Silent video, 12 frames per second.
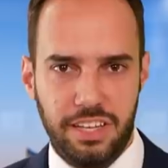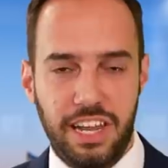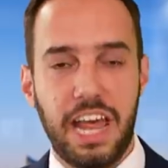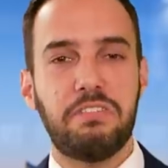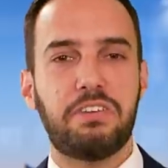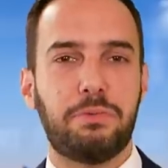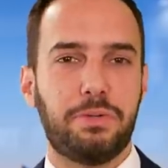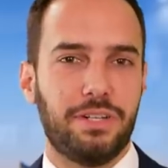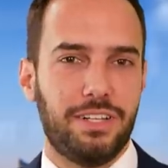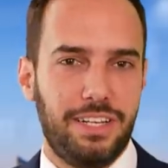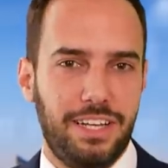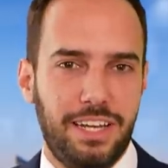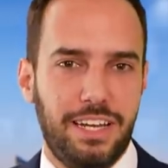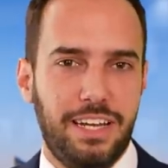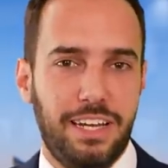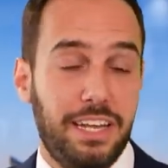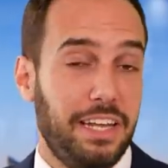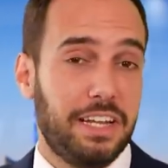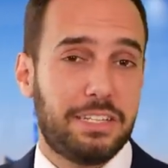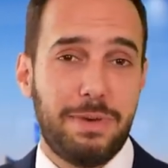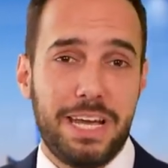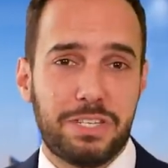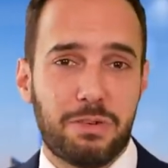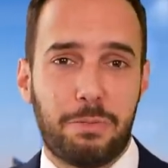Inevitable. It's
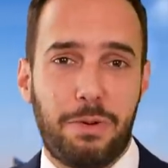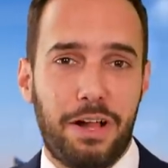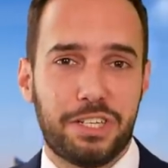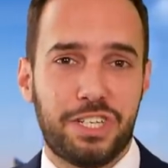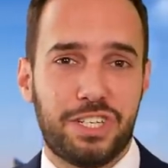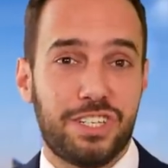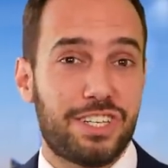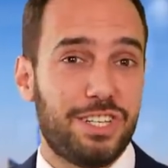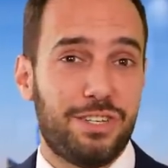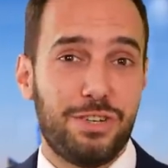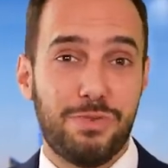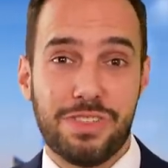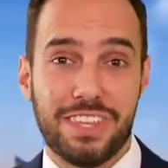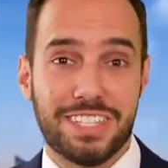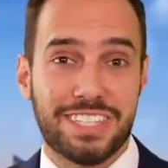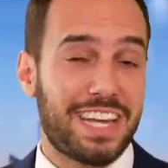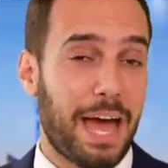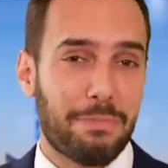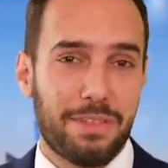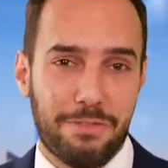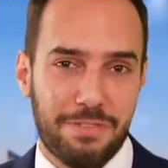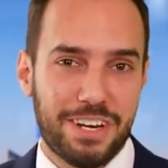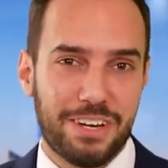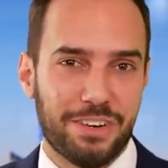amazing what politicians can do with the snap of their
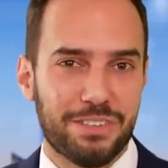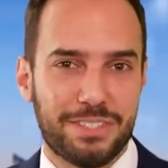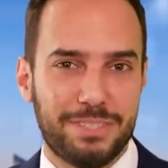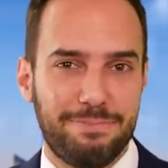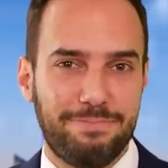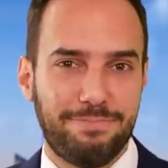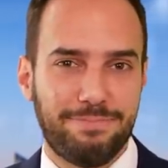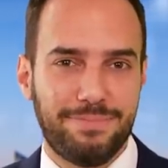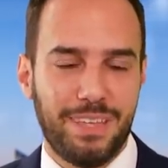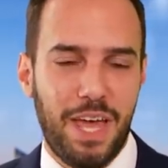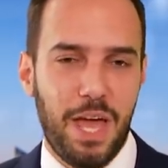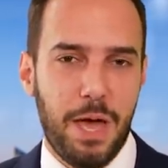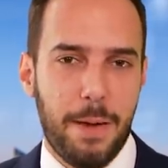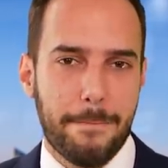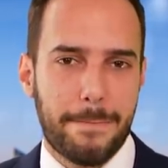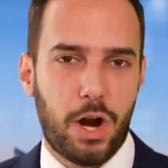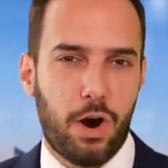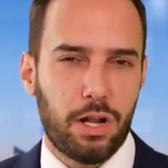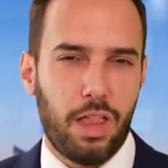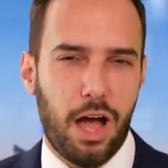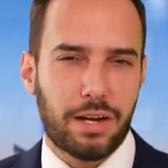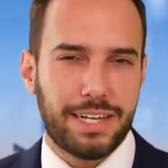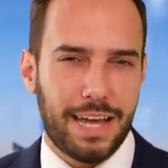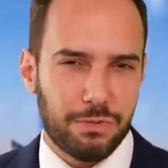fingers. But are
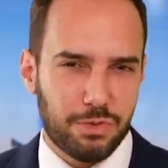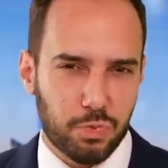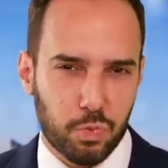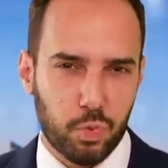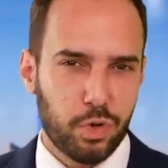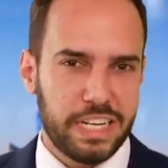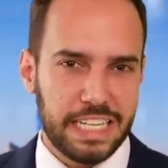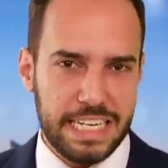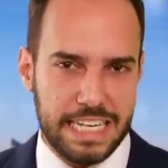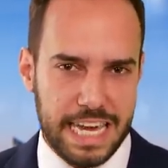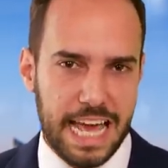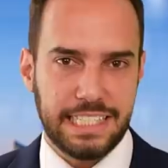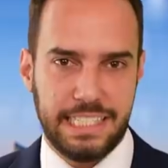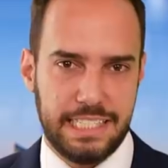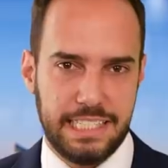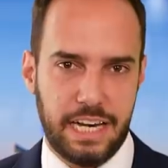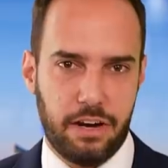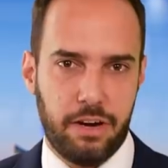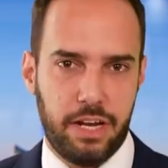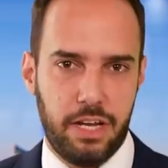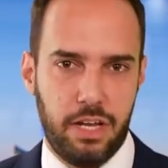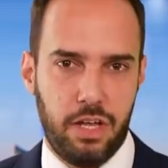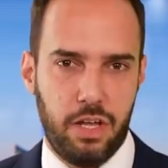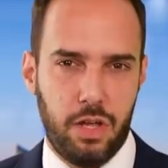lockdowns really necessary?
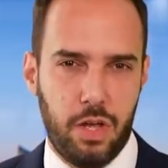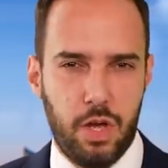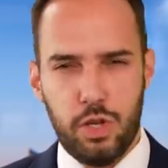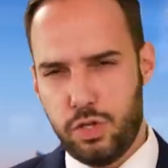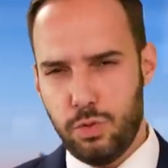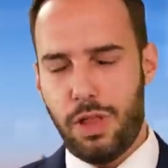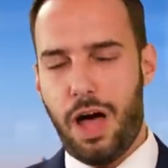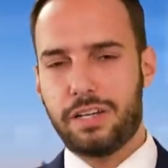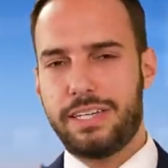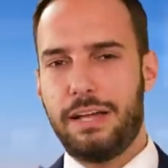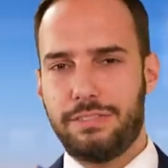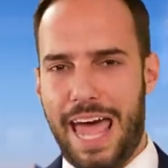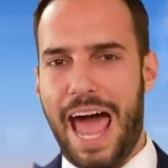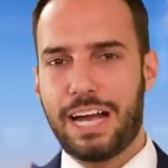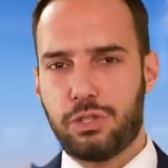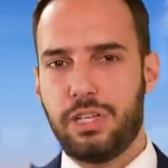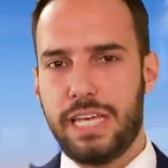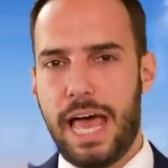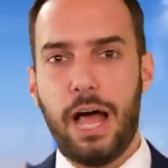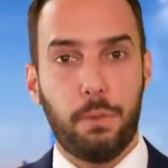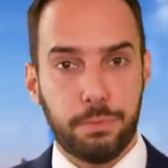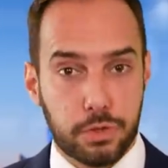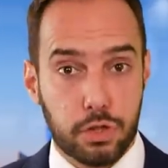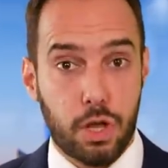Do lockdowns actually
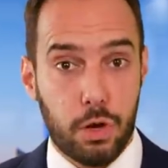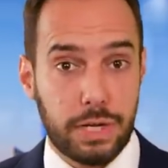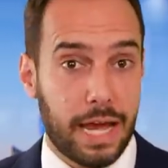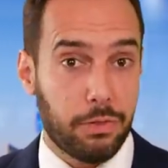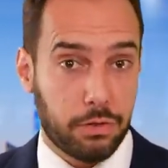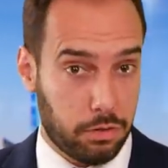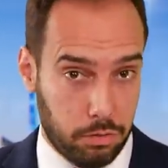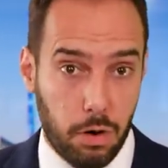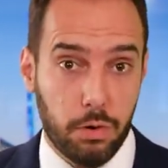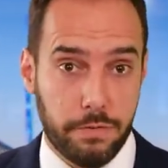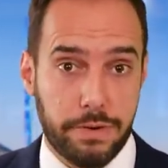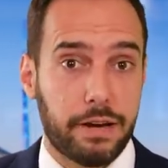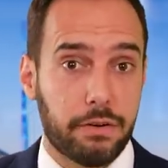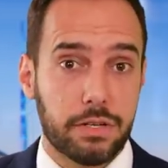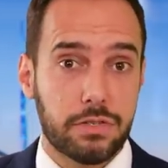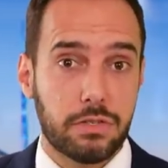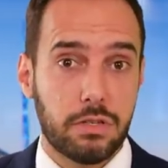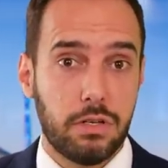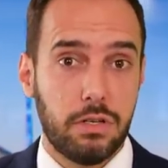help slow down the coronavirus?